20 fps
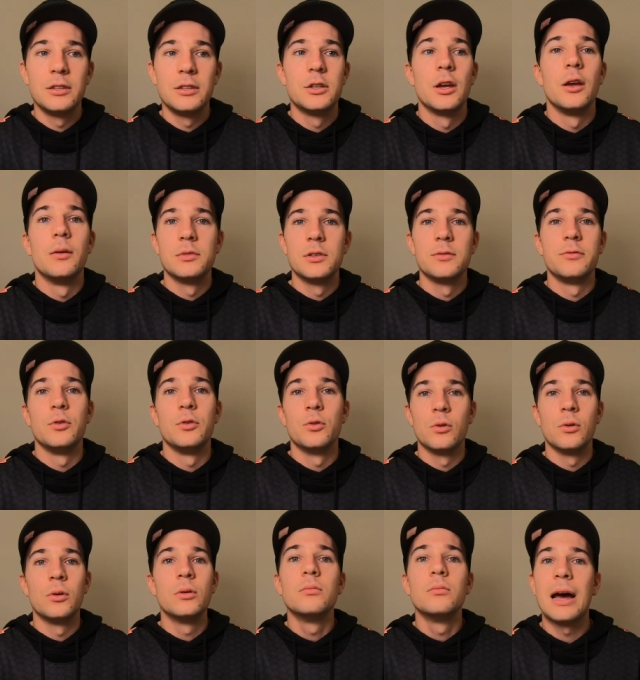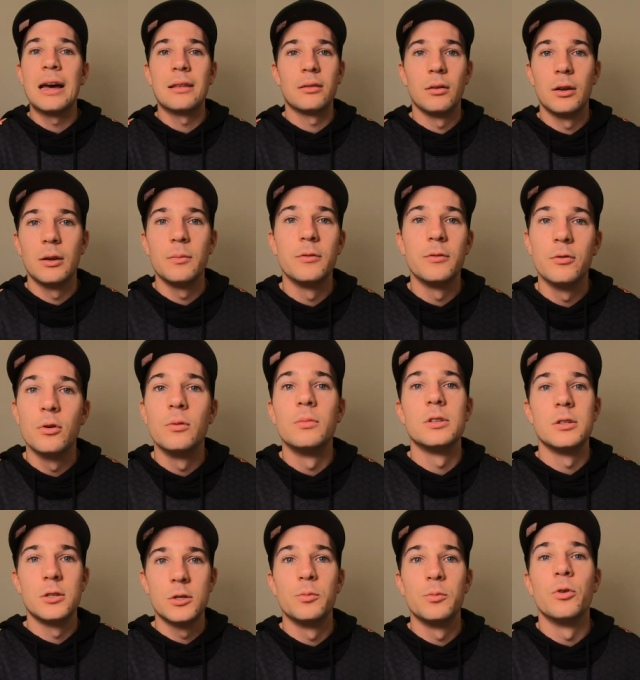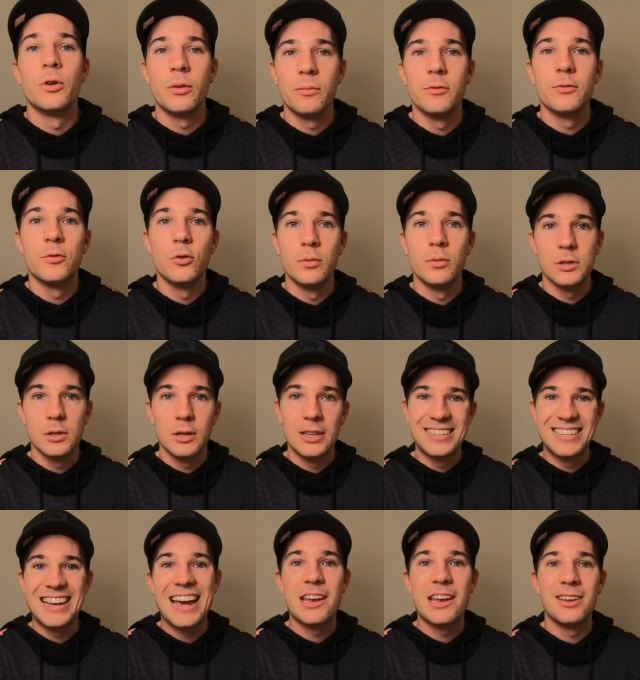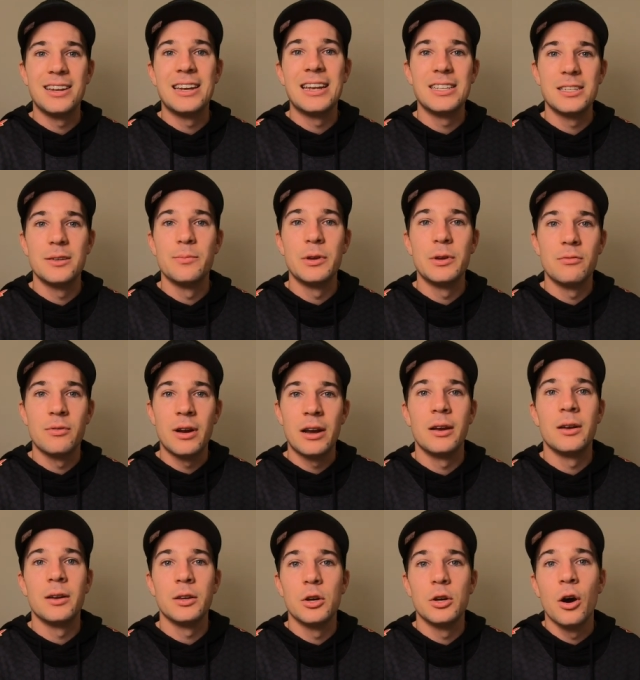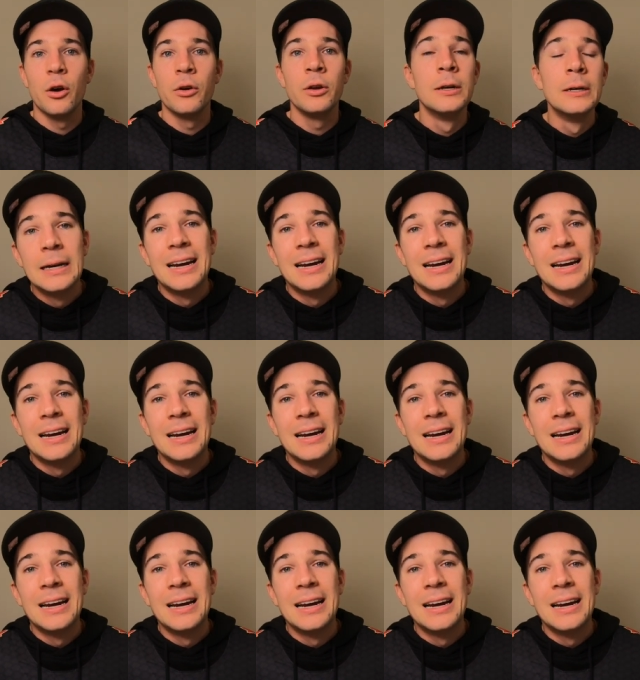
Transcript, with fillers: in terms of your athletic performance and sporting performance on the day you need to be ready to go.